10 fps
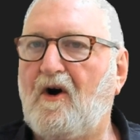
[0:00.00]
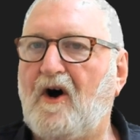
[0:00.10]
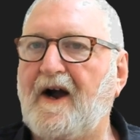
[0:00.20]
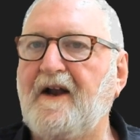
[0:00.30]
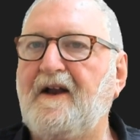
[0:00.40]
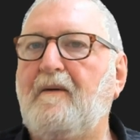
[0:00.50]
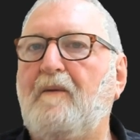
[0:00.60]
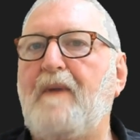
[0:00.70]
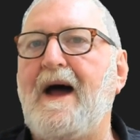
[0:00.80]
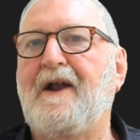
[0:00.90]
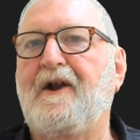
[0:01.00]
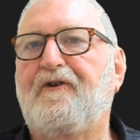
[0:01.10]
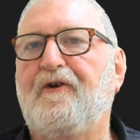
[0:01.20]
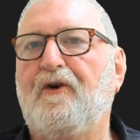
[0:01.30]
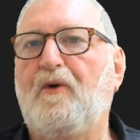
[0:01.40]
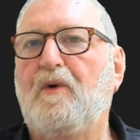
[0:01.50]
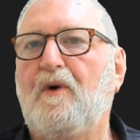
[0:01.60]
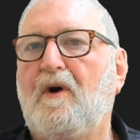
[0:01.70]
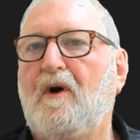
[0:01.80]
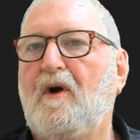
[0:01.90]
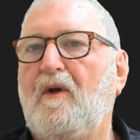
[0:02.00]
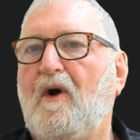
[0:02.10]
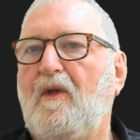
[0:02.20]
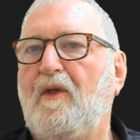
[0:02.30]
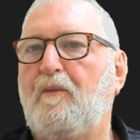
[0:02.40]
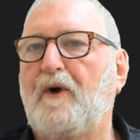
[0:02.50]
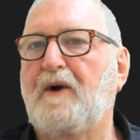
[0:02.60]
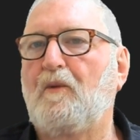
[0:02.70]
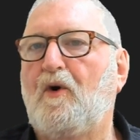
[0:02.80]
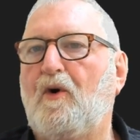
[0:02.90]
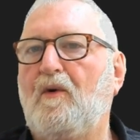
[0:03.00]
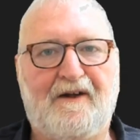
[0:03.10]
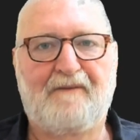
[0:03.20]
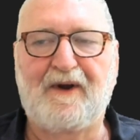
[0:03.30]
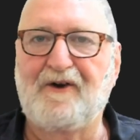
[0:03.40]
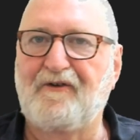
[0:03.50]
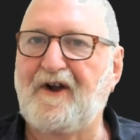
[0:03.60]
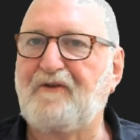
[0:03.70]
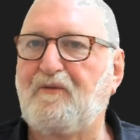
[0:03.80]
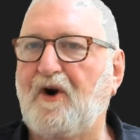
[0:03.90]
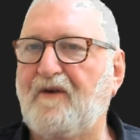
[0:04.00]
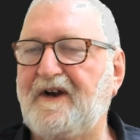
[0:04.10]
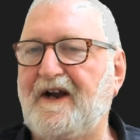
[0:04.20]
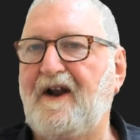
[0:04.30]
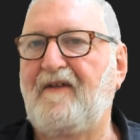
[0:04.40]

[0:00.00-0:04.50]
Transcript: I can add it to the brick wall, because that's what I've hit.